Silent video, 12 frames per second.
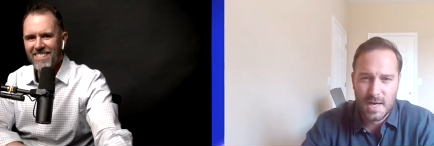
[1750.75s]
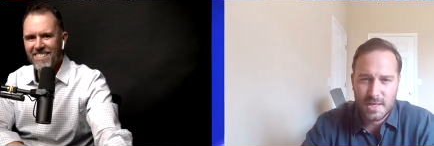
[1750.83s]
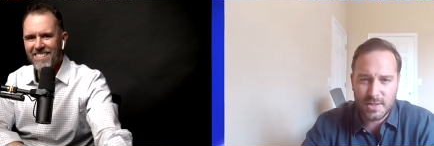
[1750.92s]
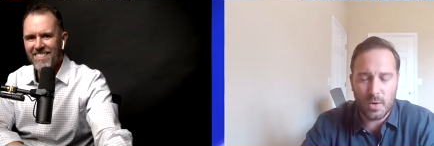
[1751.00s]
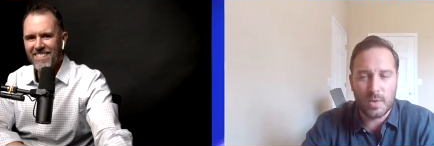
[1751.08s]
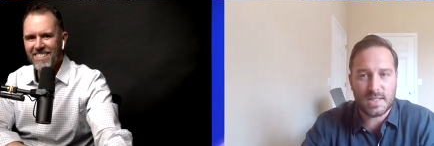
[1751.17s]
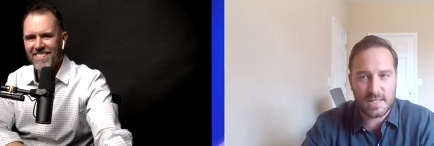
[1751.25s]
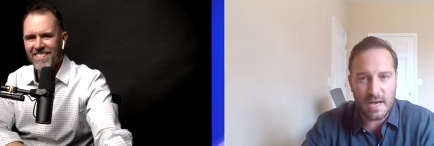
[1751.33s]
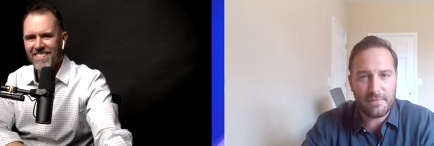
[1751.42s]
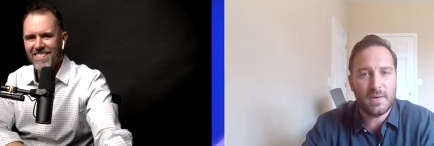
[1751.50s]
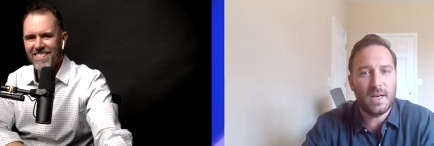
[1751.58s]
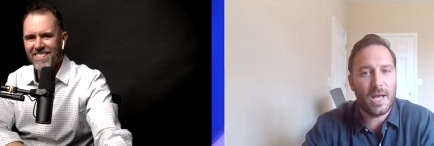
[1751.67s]
Speaker 1: So it's
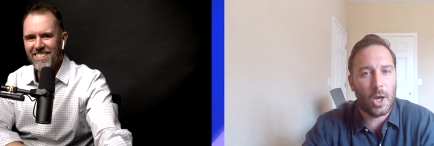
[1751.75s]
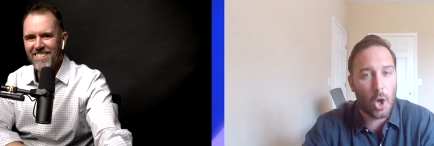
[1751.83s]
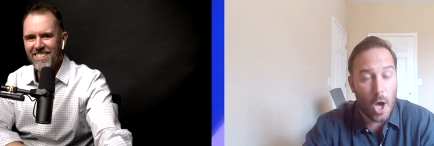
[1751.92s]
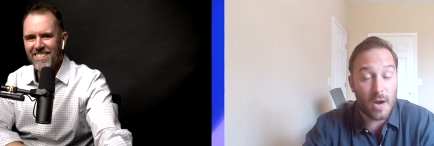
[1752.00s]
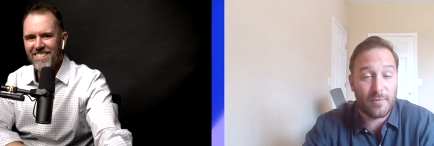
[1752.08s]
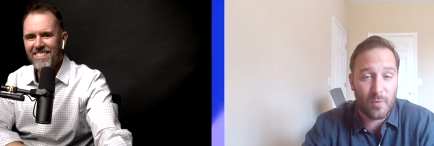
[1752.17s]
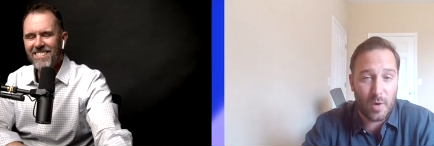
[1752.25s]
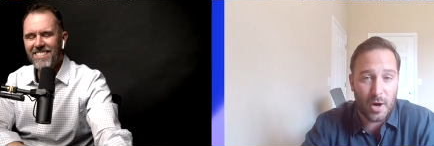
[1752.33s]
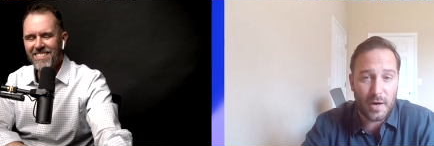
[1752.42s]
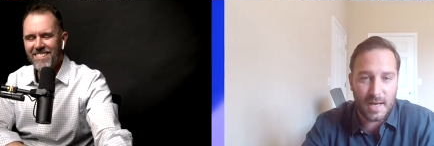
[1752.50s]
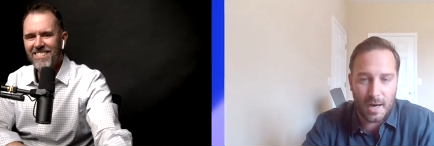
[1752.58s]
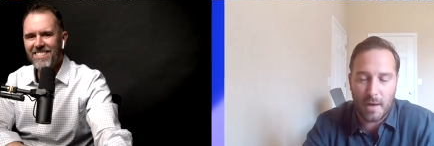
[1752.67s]
definitely a lot of
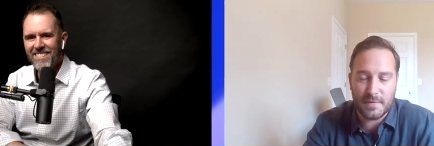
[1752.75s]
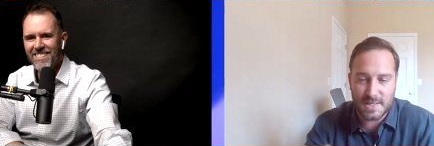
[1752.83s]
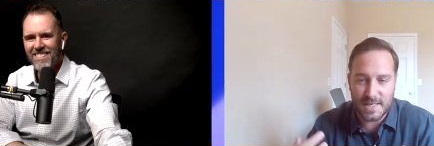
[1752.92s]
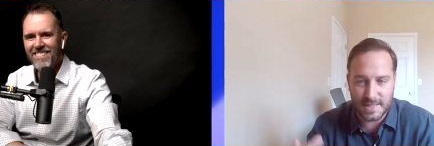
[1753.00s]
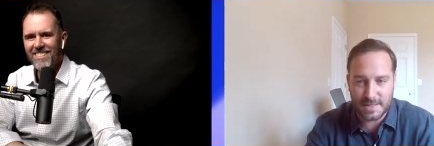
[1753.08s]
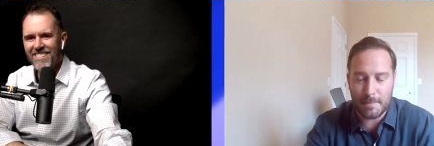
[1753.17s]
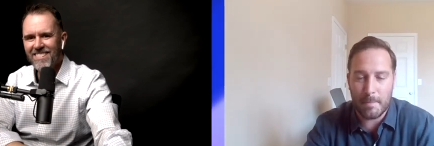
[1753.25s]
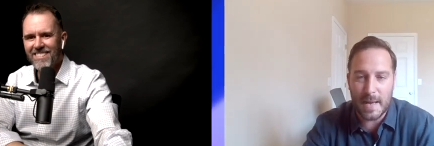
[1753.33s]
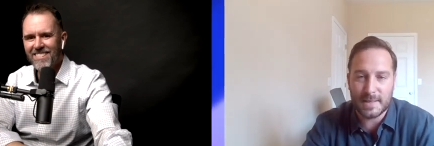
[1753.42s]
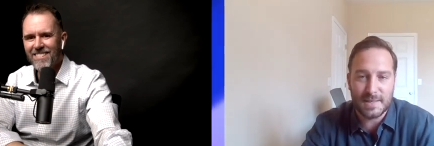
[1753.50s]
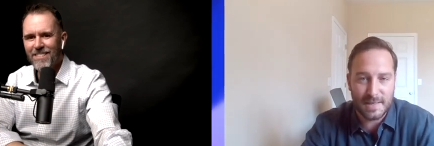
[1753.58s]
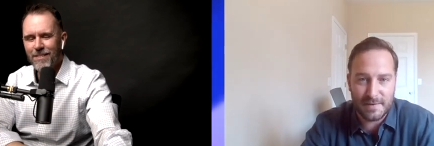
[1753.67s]
work, and obviously it's
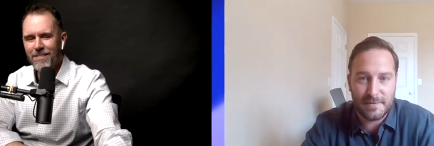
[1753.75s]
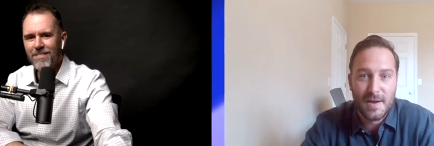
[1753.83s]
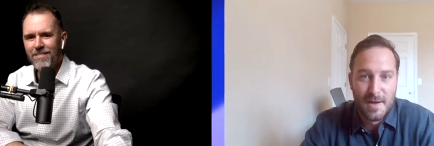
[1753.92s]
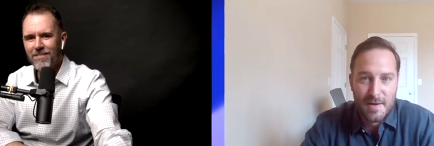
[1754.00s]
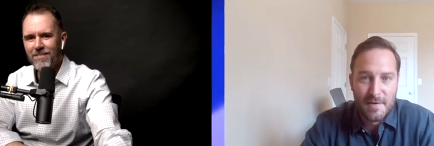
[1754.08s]
mentally